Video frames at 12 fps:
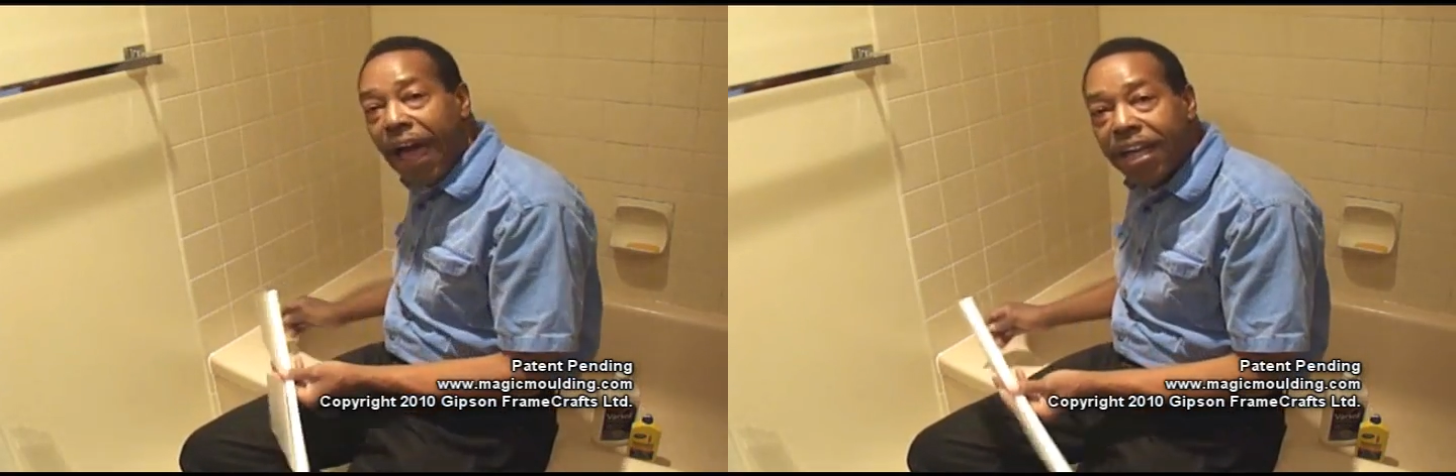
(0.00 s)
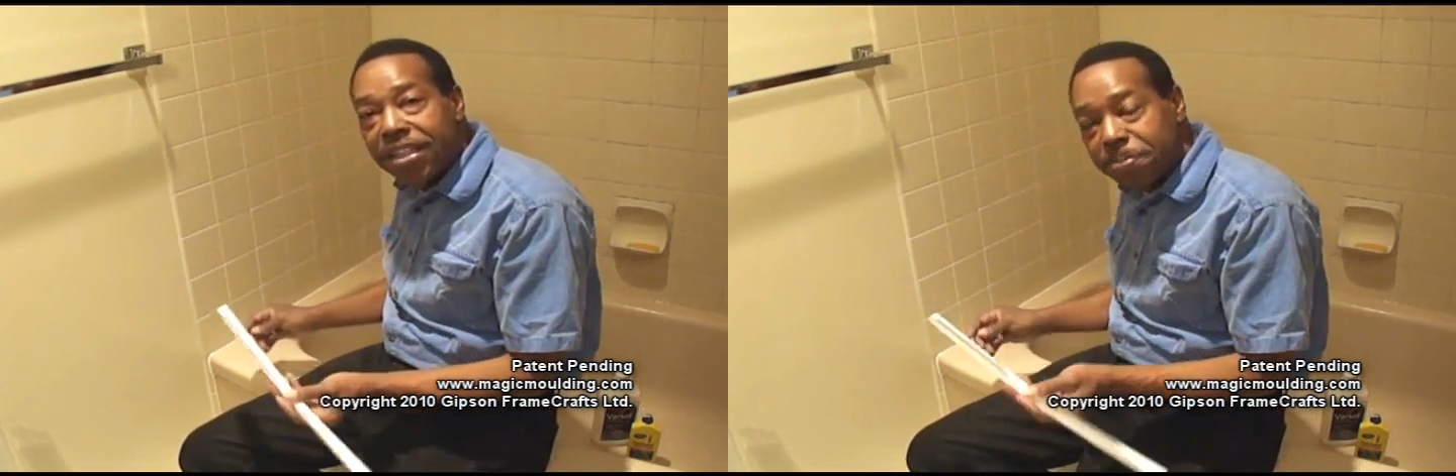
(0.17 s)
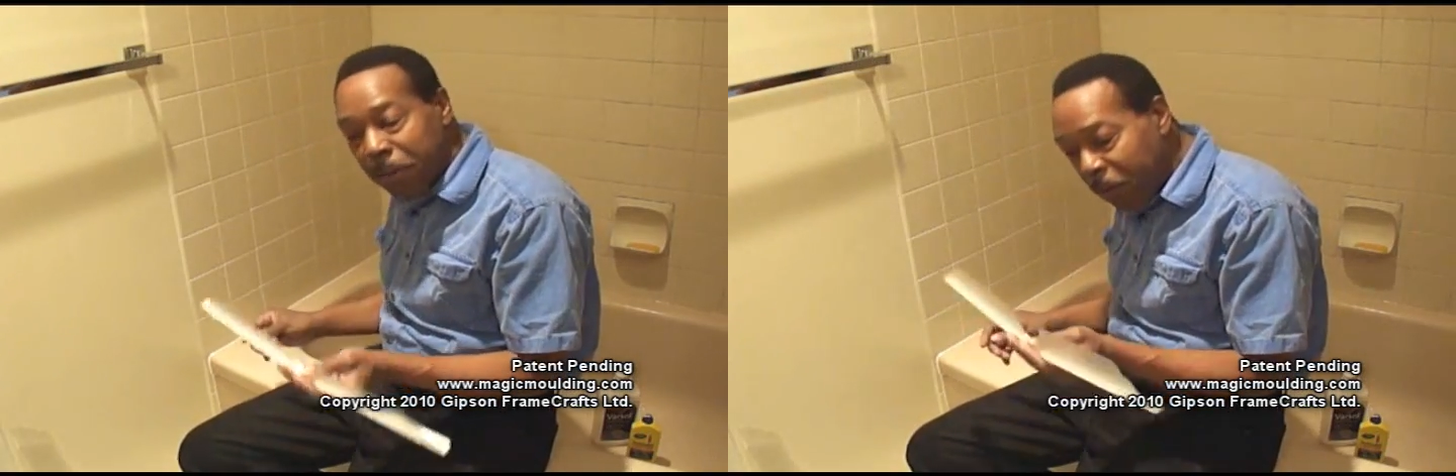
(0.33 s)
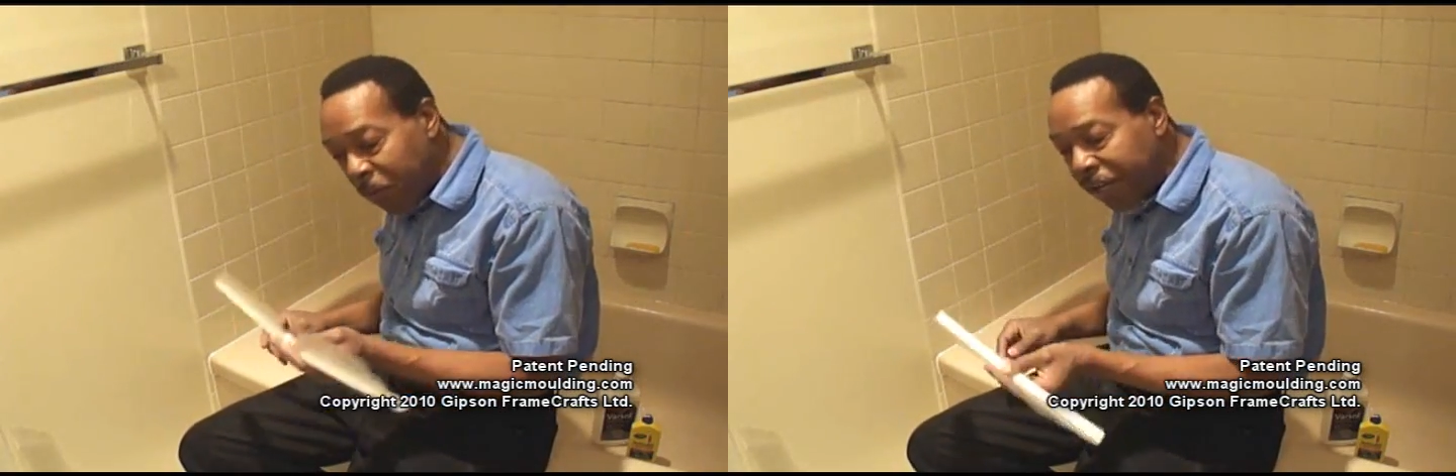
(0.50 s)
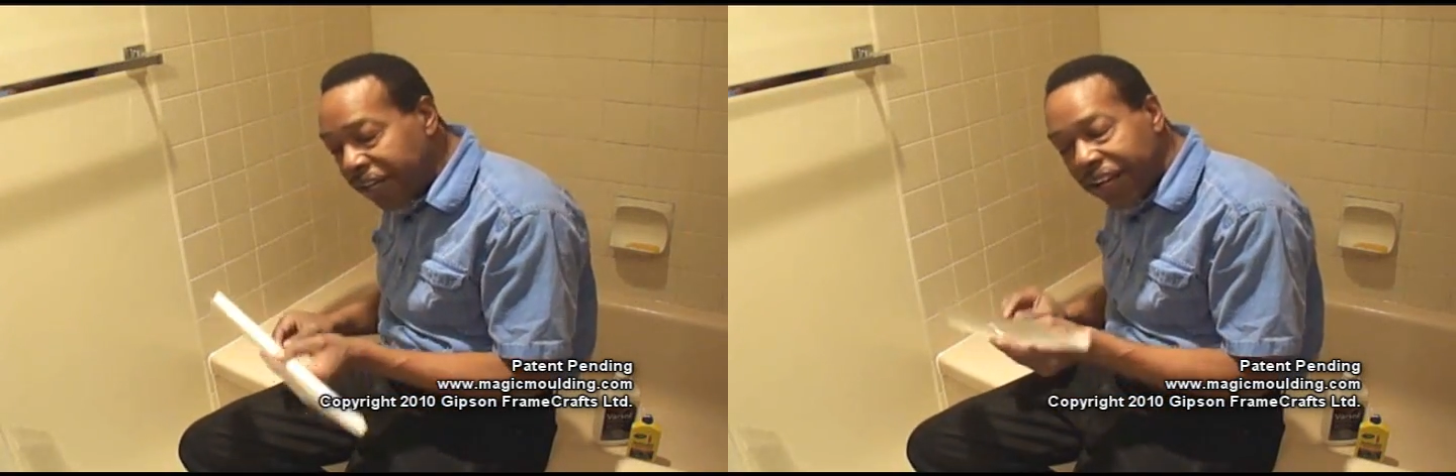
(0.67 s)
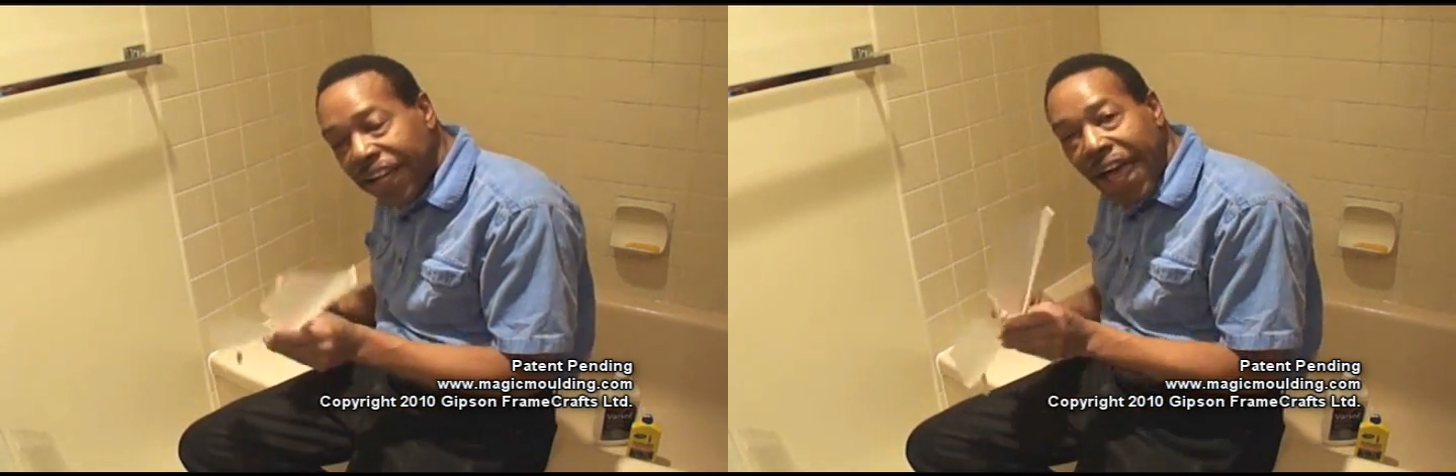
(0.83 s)
does, but what
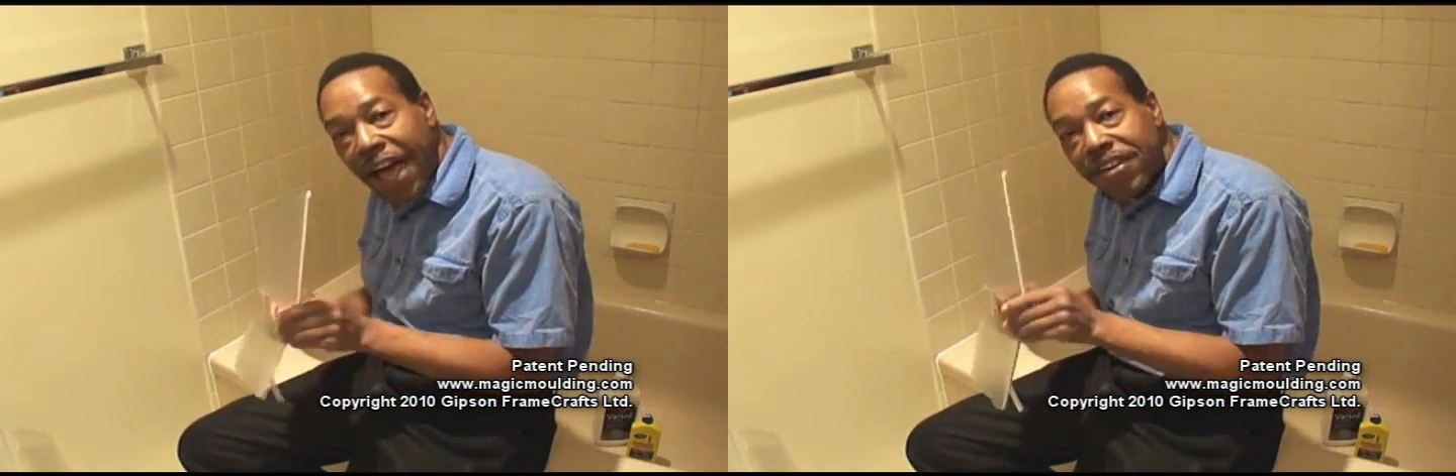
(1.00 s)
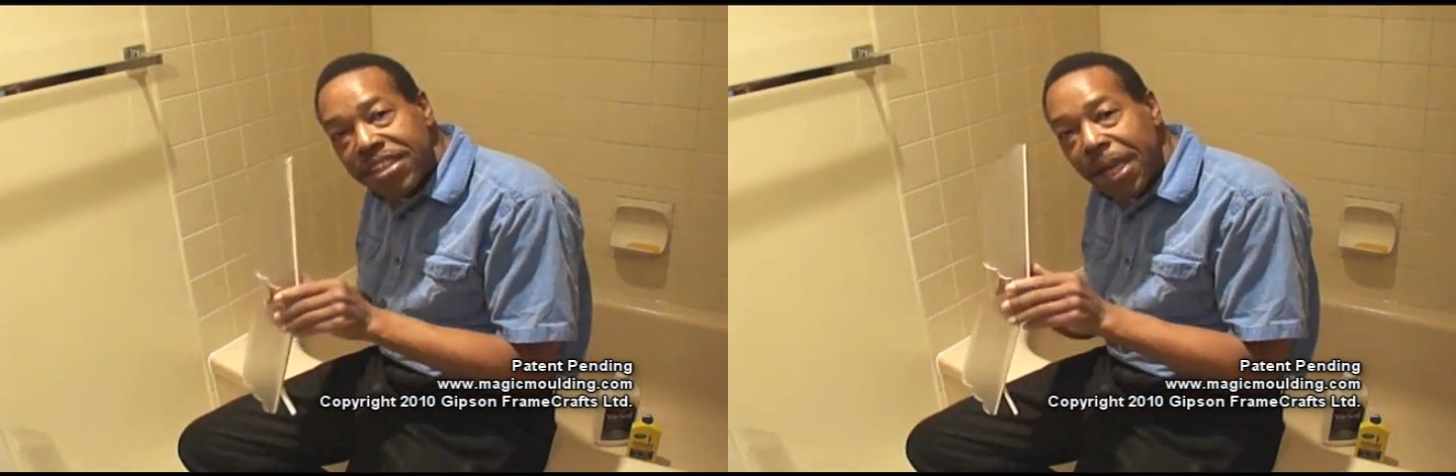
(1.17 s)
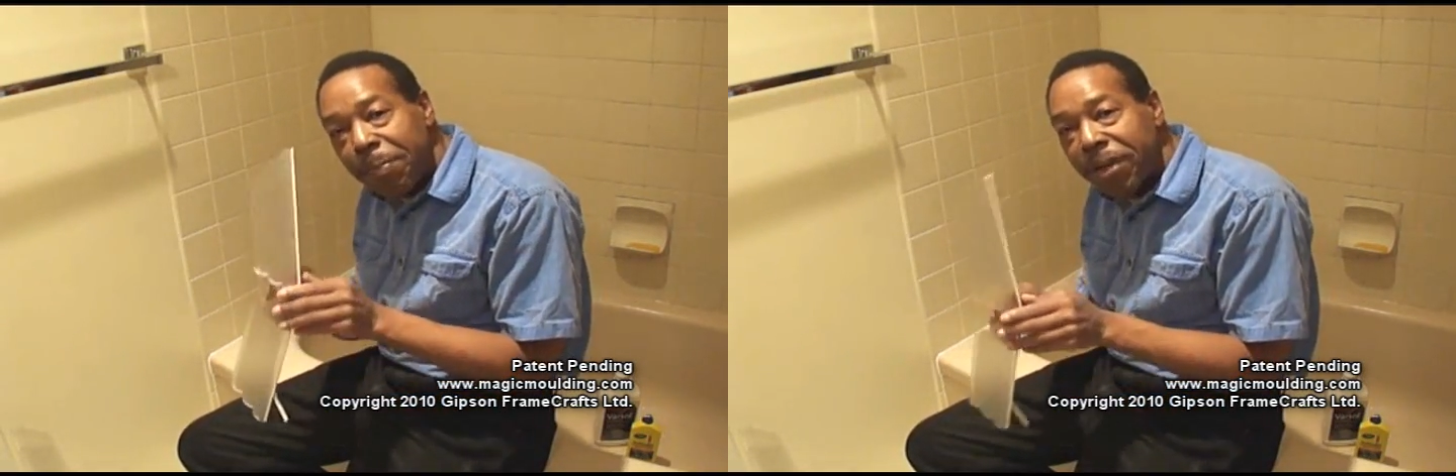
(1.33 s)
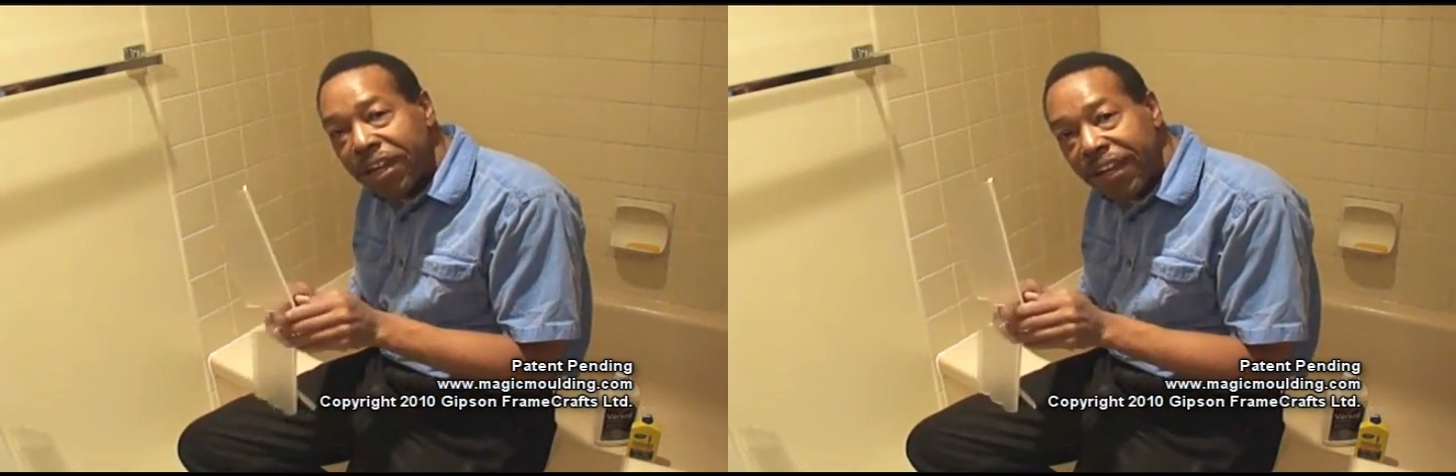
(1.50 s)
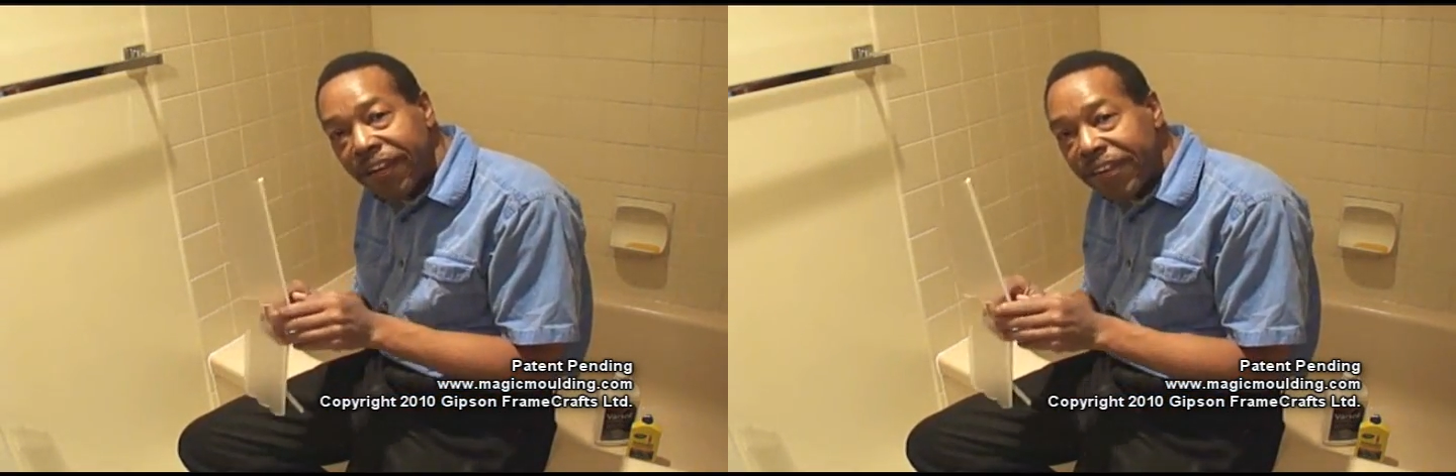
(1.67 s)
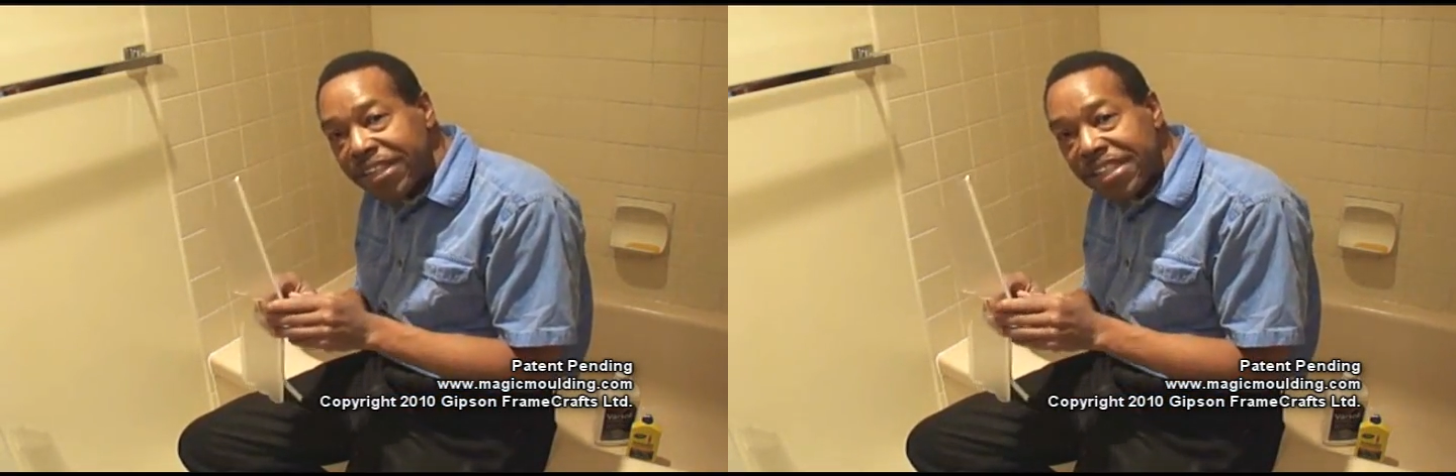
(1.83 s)
it allows him to
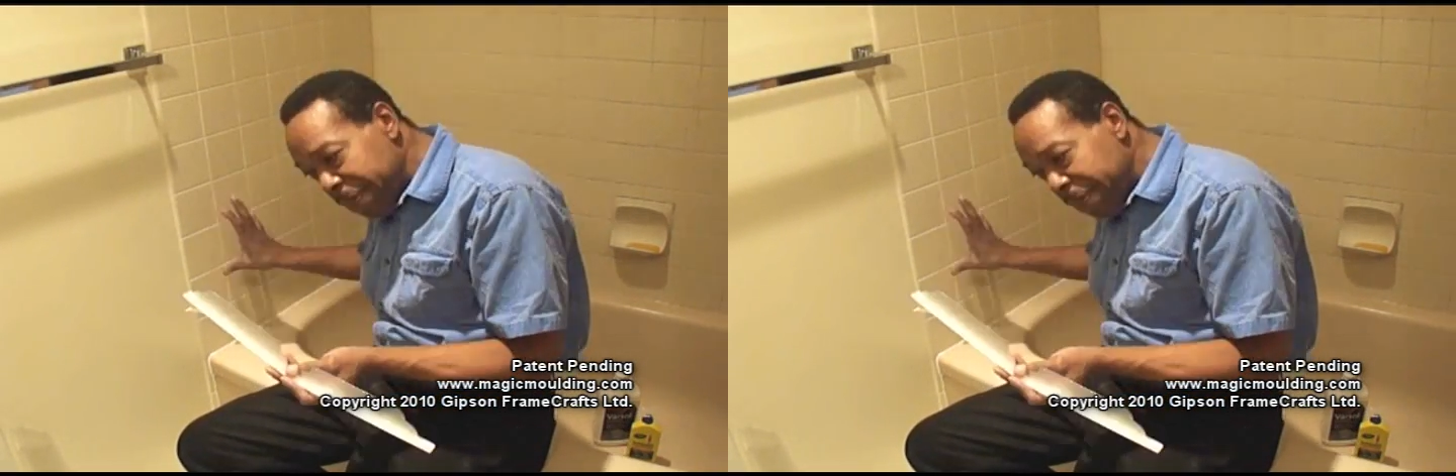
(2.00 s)
do is,